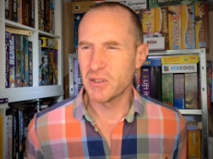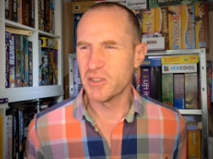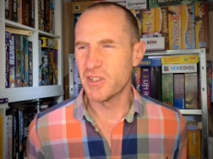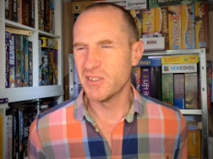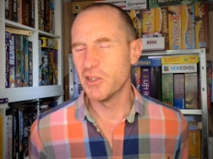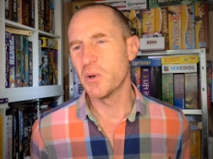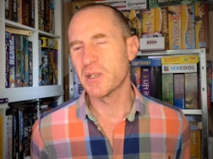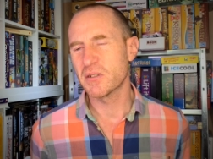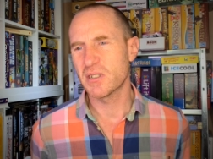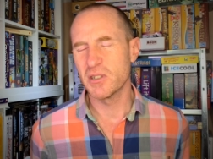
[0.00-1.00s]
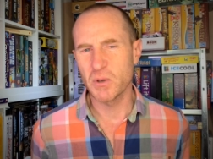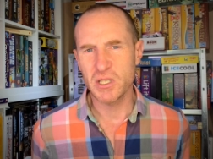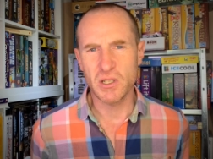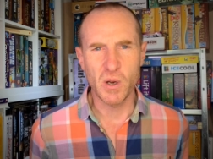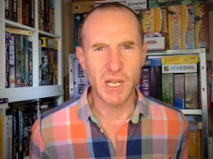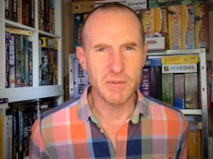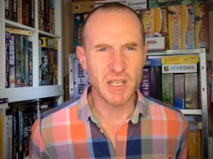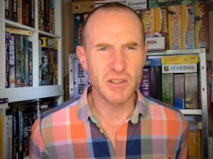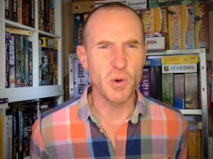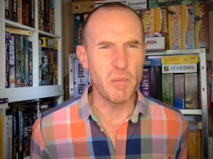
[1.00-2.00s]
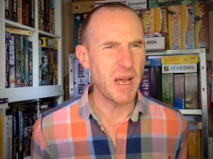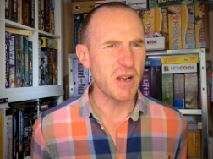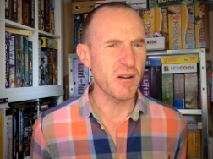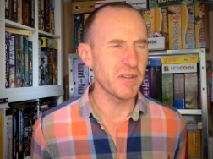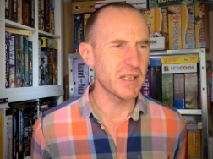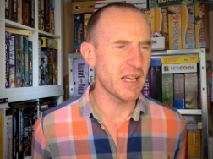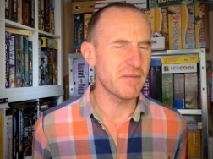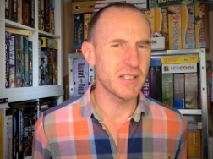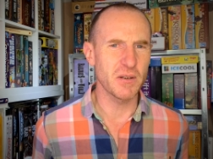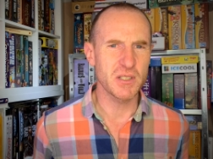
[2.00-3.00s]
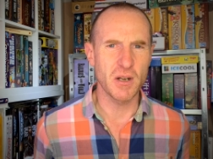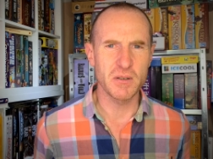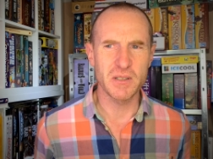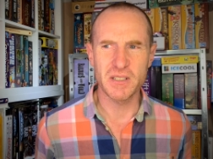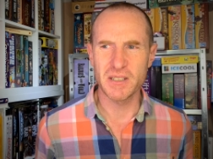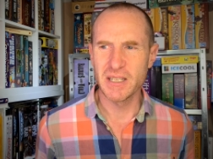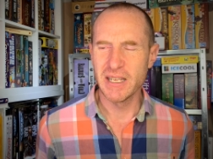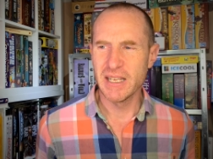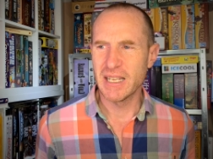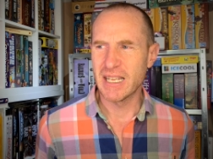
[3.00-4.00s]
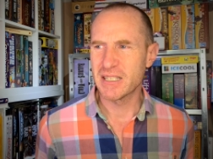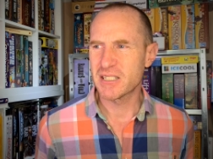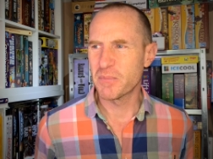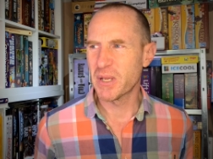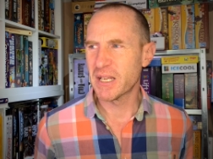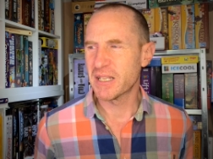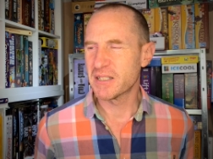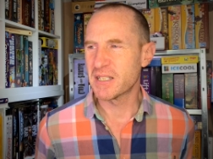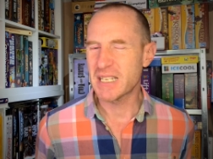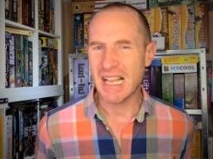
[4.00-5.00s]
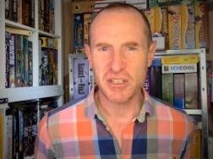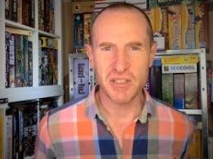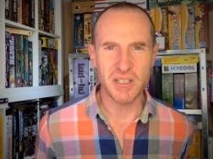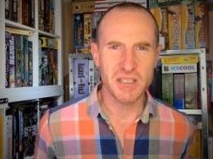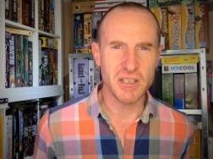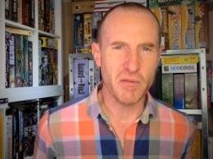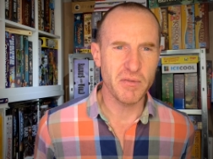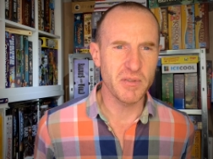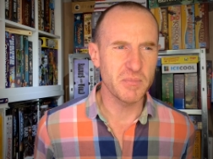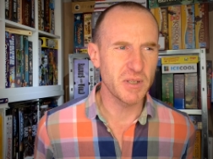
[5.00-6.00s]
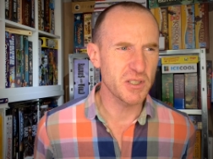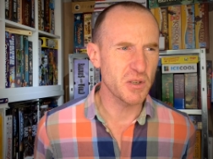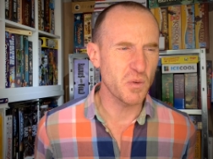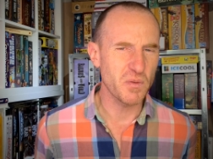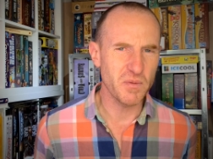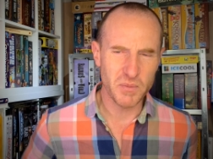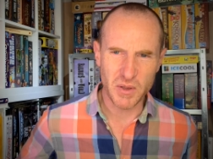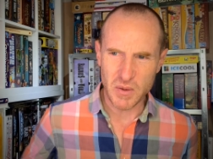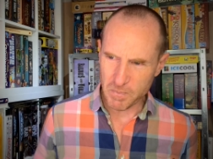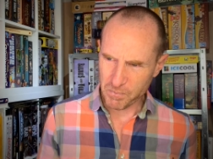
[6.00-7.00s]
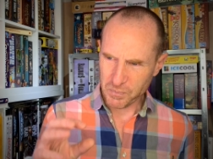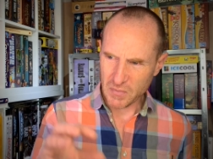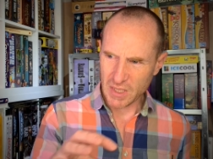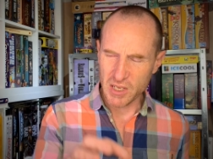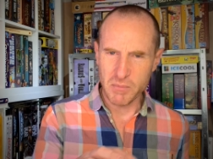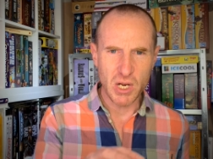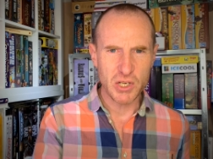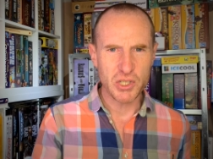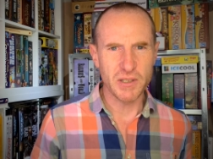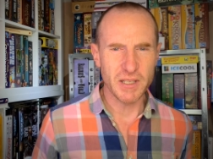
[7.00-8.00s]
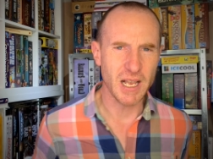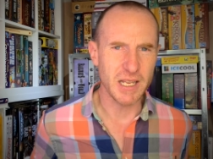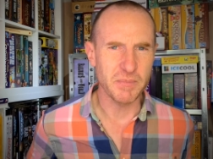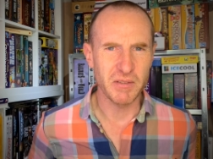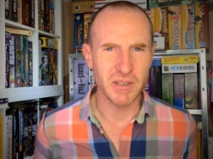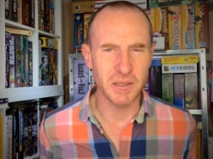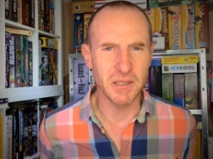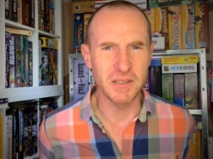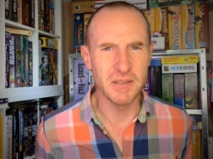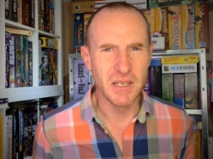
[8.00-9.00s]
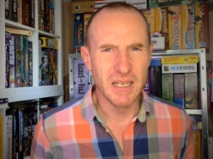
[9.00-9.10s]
the newer style games, they do it better, I think, having those tokens. It detaches itself from the sort of the immersion of the game, I think. And